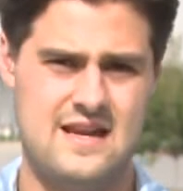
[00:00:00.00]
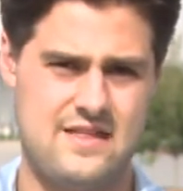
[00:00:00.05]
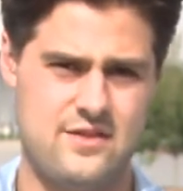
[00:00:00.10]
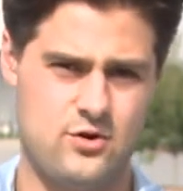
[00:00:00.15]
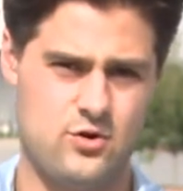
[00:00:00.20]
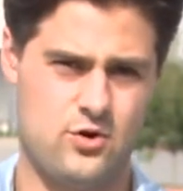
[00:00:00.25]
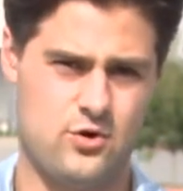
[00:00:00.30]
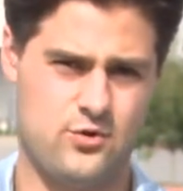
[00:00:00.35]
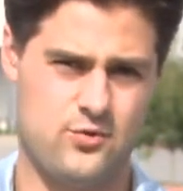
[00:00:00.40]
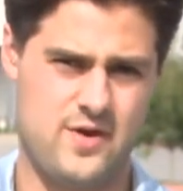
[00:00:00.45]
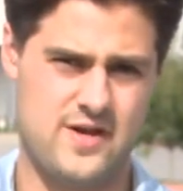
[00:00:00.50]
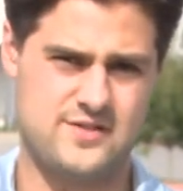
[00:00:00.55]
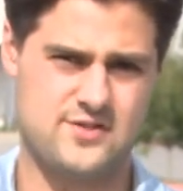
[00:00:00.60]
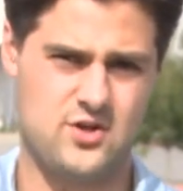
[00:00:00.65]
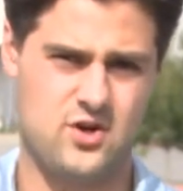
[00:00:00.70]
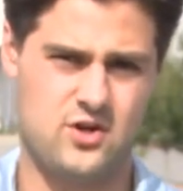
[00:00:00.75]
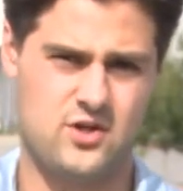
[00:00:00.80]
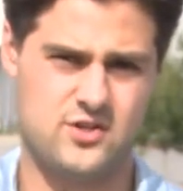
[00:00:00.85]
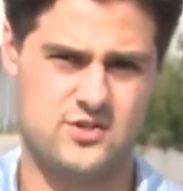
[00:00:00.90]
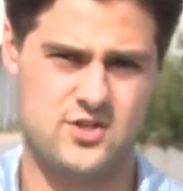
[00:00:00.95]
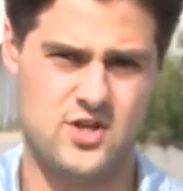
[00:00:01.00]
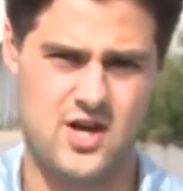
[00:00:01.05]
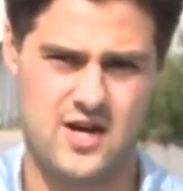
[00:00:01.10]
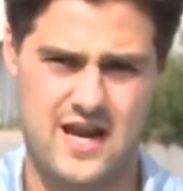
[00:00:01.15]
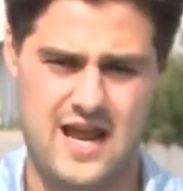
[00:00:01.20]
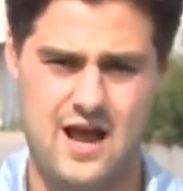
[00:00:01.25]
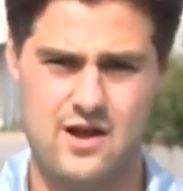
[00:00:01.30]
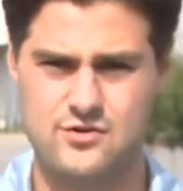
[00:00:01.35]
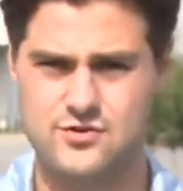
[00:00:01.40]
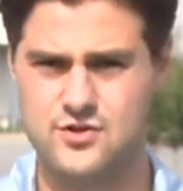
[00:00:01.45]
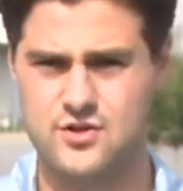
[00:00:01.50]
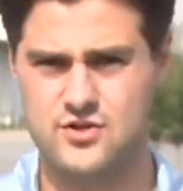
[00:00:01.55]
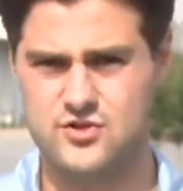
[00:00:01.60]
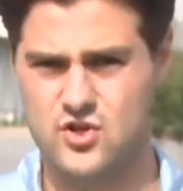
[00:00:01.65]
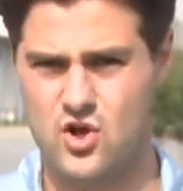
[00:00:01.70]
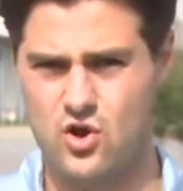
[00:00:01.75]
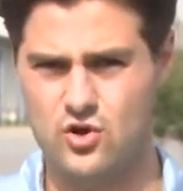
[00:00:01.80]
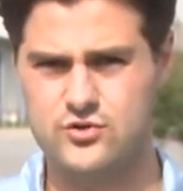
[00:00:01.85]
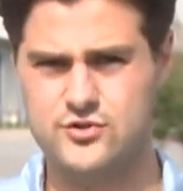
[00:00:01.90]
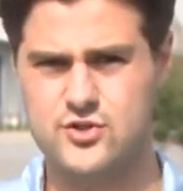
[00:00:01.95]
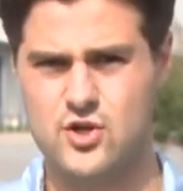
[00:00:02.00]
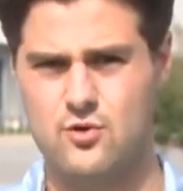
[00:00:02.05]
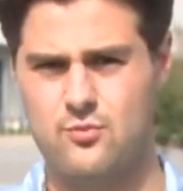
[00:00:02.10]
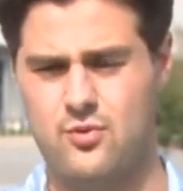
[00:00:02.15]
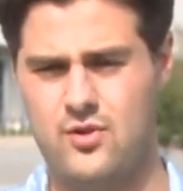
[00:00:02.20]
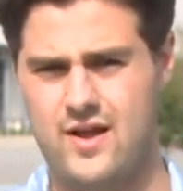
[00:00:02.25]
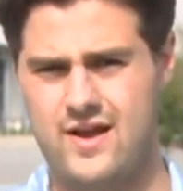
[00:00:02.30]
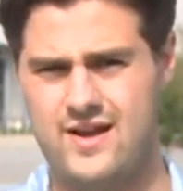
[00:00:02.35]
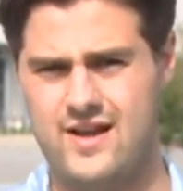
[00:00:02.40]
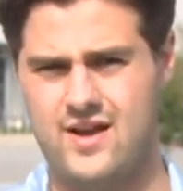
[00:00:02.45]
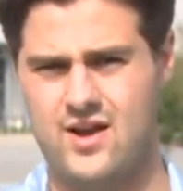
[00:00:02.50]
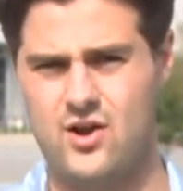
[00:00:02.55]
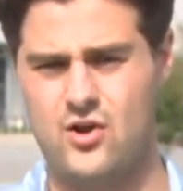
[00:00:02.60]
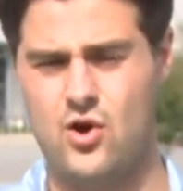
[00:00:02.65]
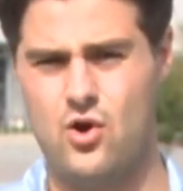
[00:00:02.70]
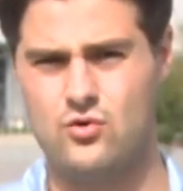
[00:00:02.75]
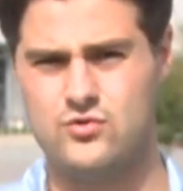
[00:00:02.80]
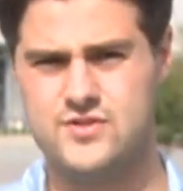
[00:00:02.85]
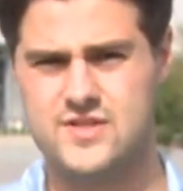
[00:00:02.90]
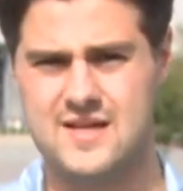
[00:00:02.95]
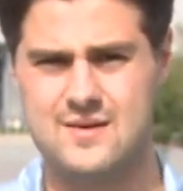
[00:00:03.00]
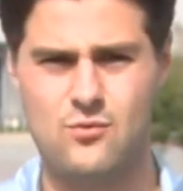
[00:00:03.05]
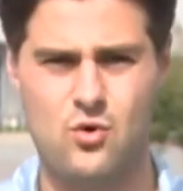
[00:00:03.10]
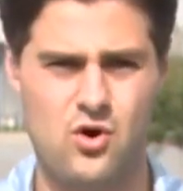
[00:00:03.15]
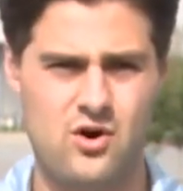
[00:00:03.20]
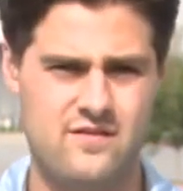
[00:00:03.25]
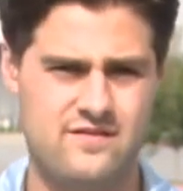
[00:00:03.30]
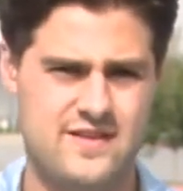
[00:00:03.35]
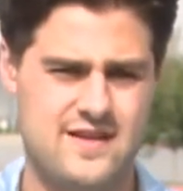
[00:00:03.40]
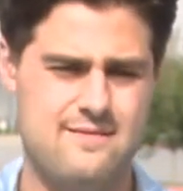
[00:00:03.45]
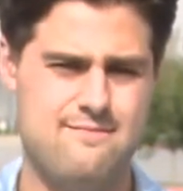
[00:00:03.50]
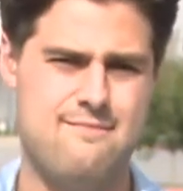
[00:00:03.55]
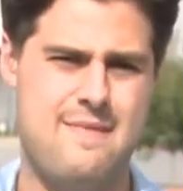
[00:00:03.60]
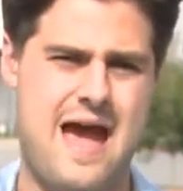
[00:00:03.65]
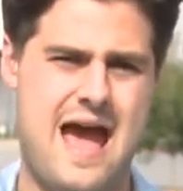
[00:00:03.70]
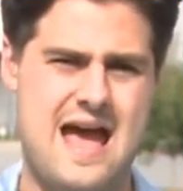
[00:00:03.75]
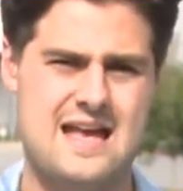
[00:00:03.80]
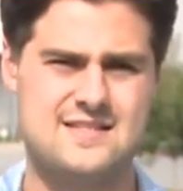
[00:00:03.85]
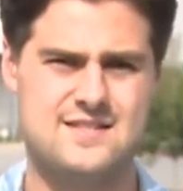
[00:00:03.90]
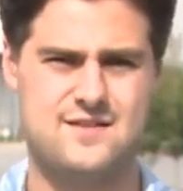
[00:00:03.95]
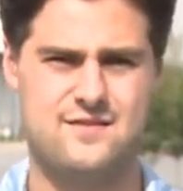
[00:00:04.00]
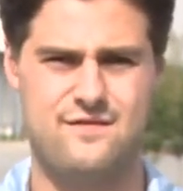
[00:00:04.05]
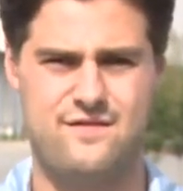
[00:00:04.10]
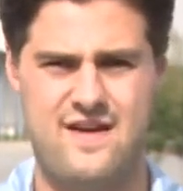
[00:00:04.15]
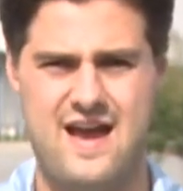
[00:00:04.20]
Now, the Northwest Arkansas Council is also planning on hosting more of the mass